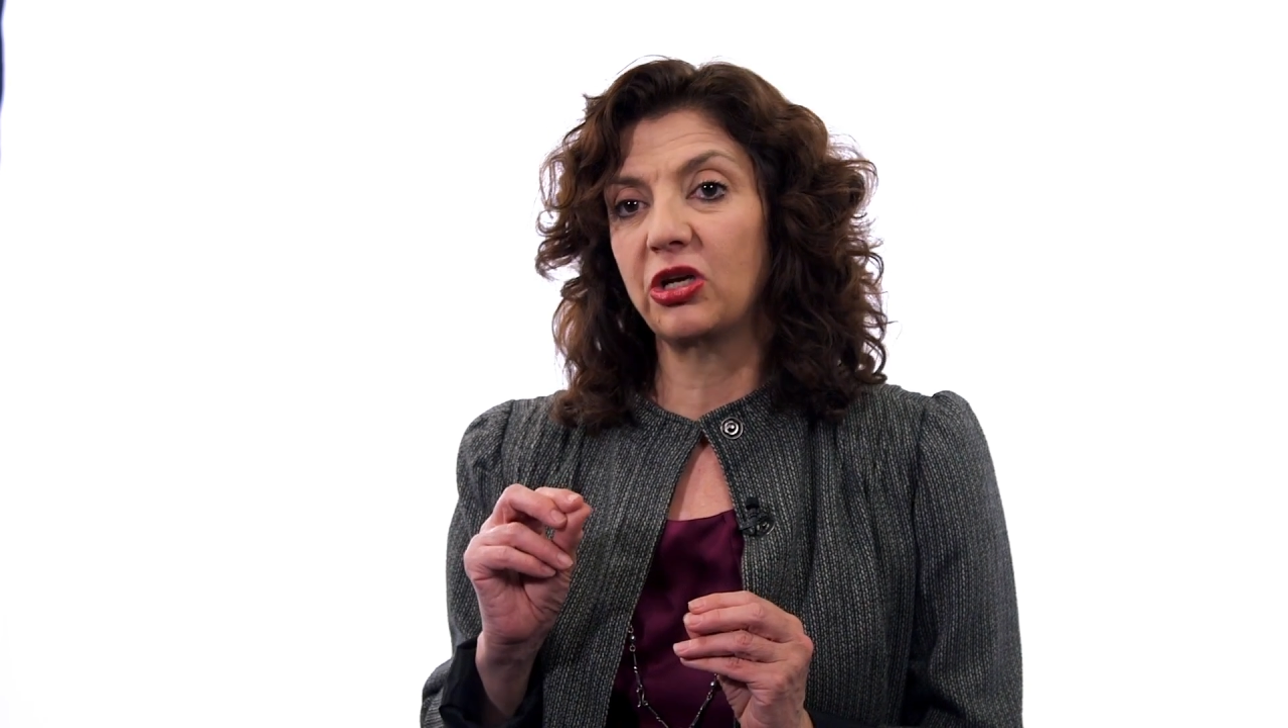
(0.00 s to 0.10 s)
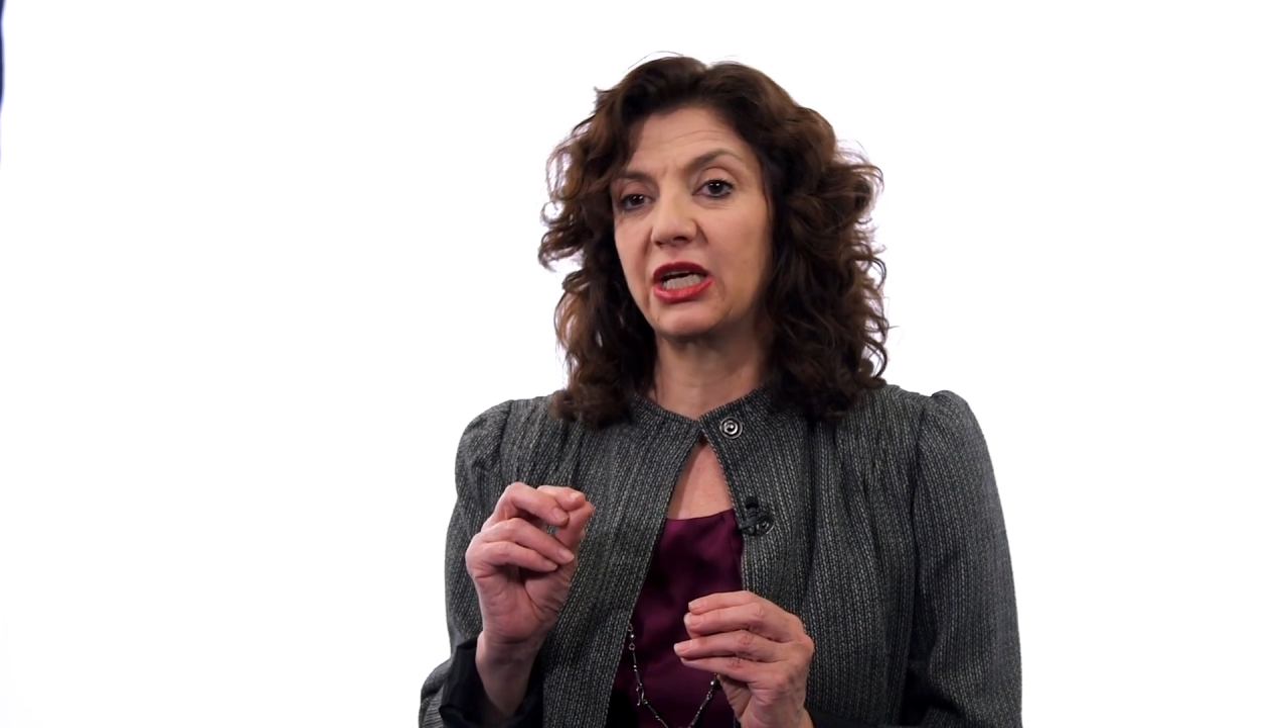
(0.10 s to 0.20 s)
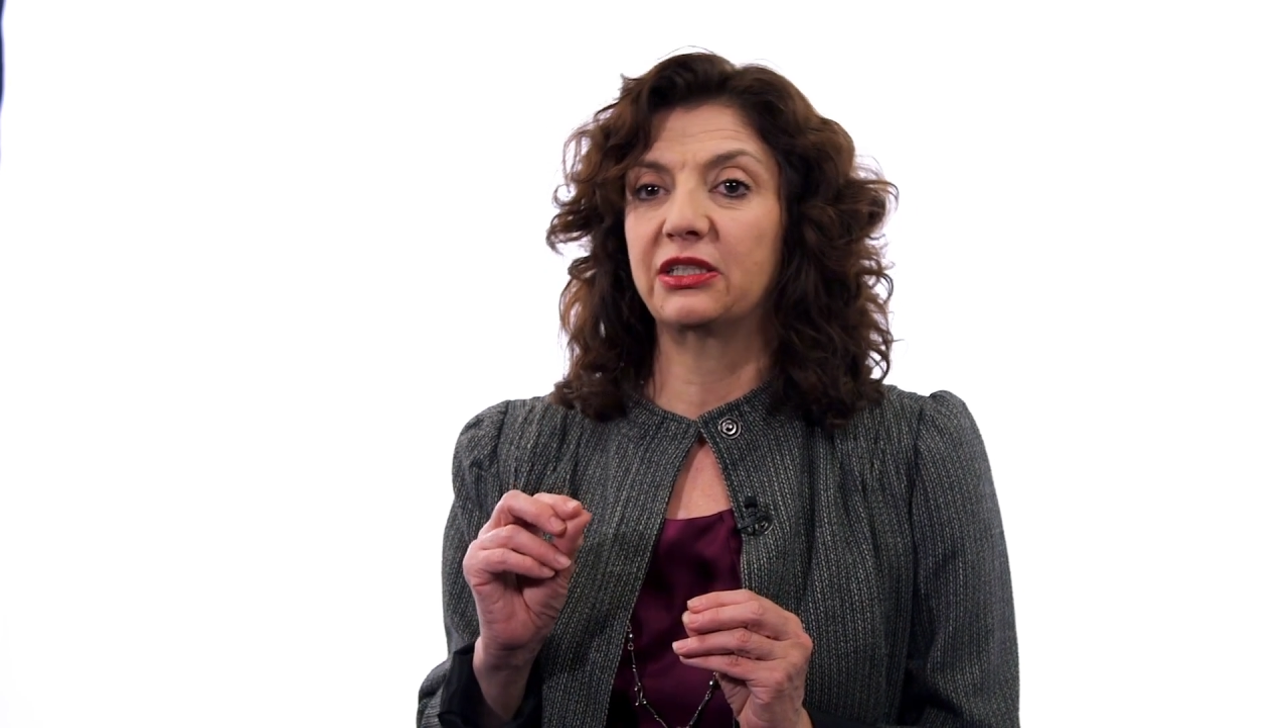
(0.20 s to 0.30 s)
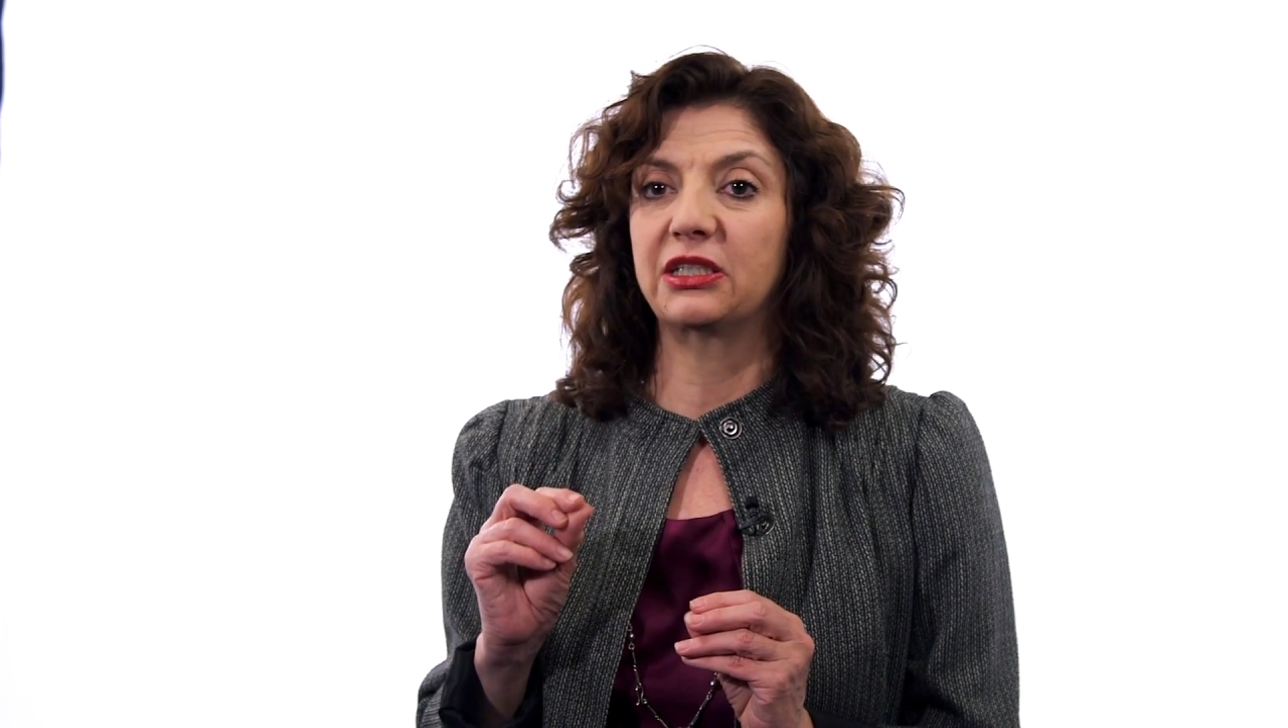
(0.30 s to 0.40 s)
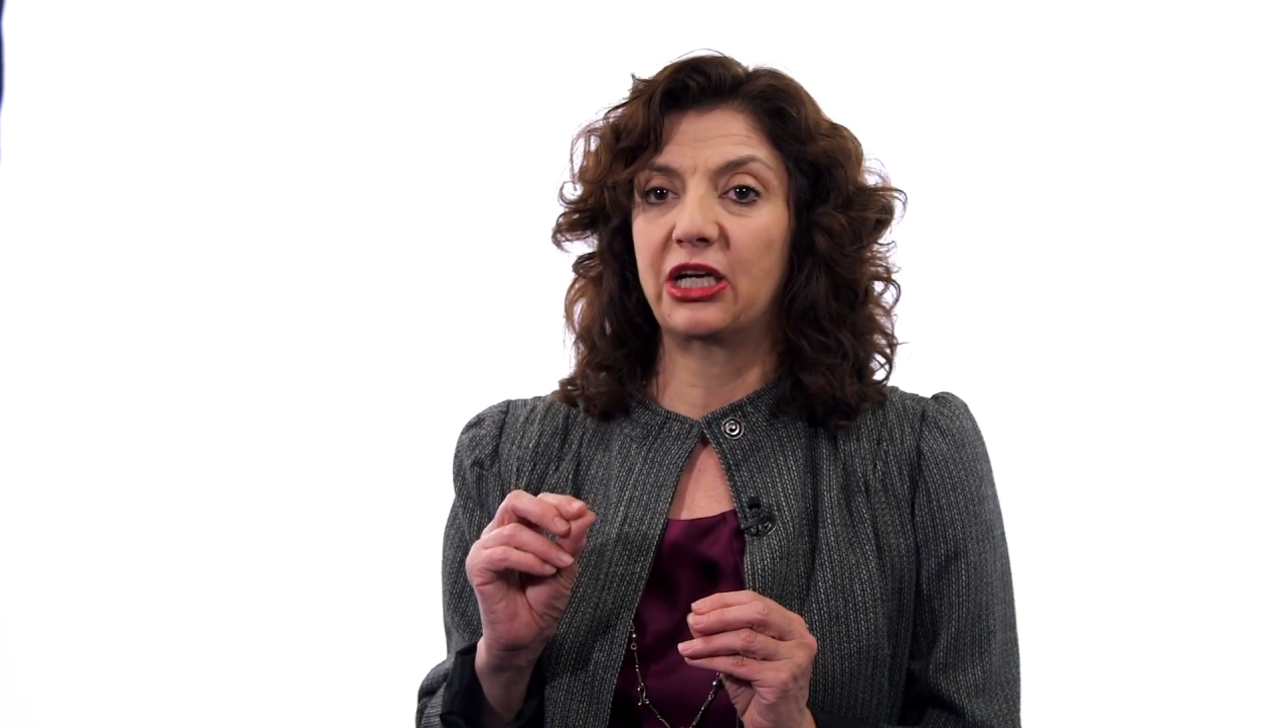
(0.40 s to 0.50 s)

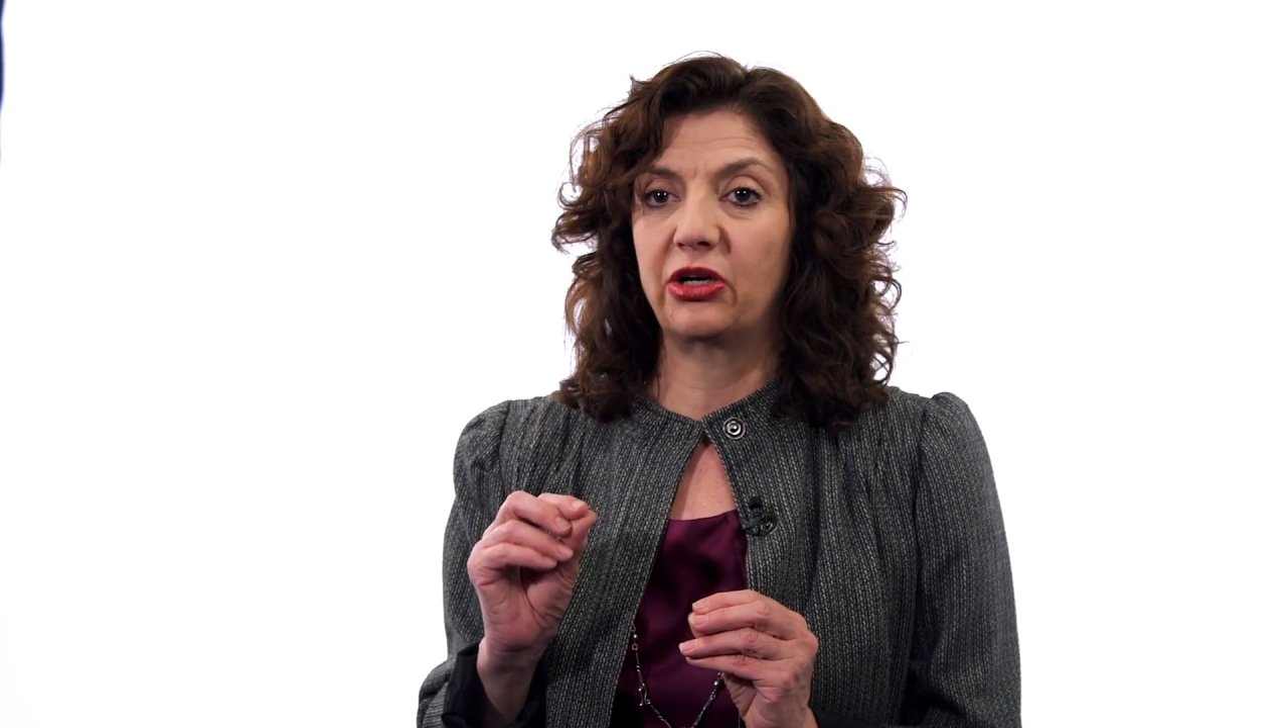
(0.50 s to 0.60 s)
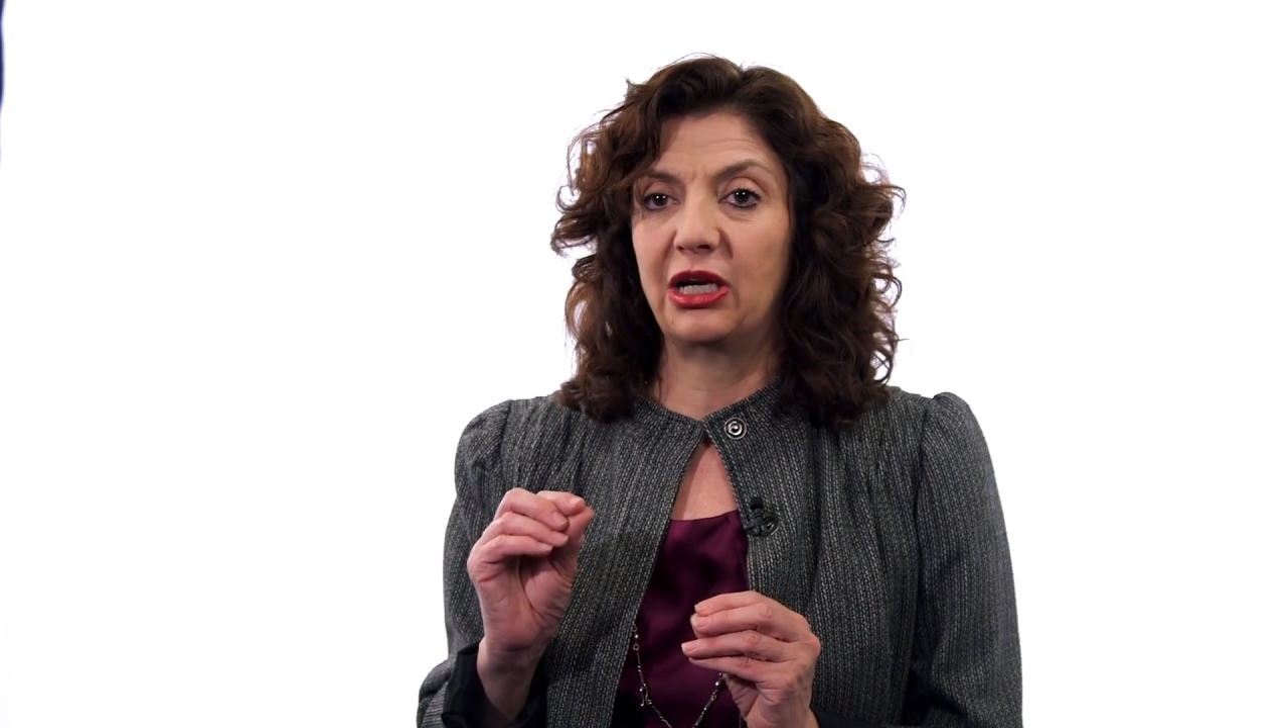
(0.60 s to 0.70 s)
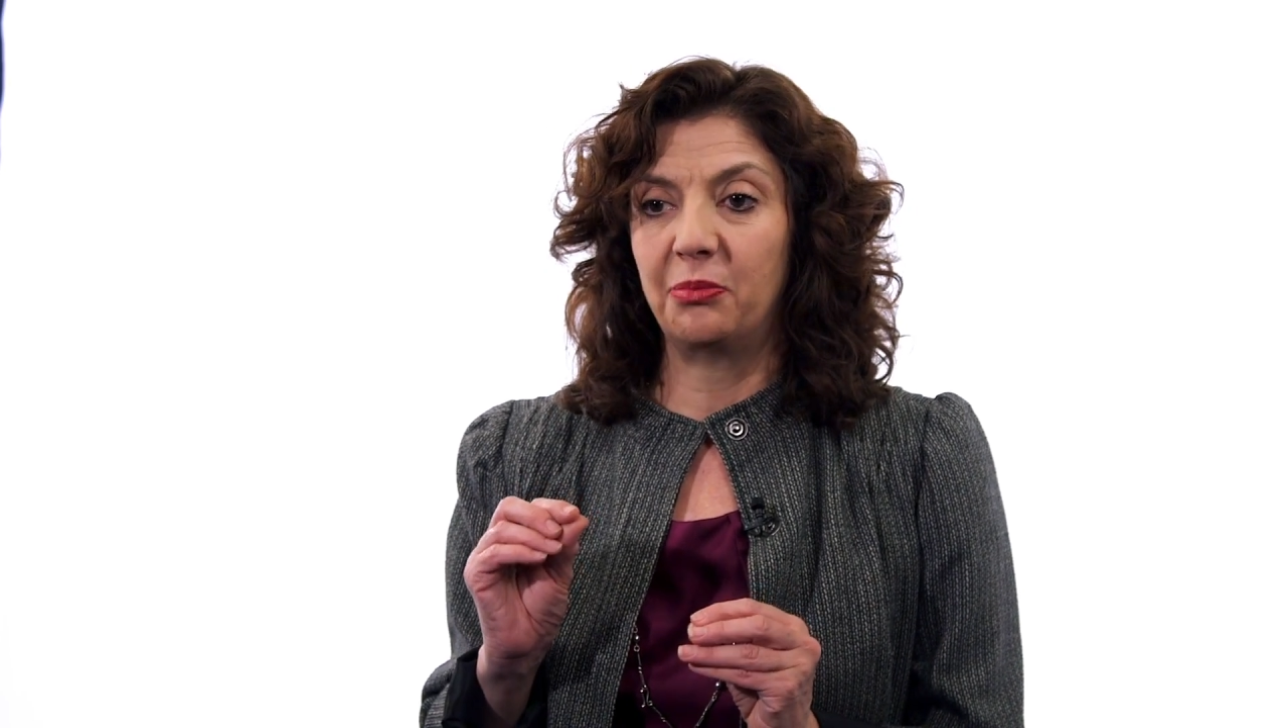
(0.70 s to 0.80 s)
necessarily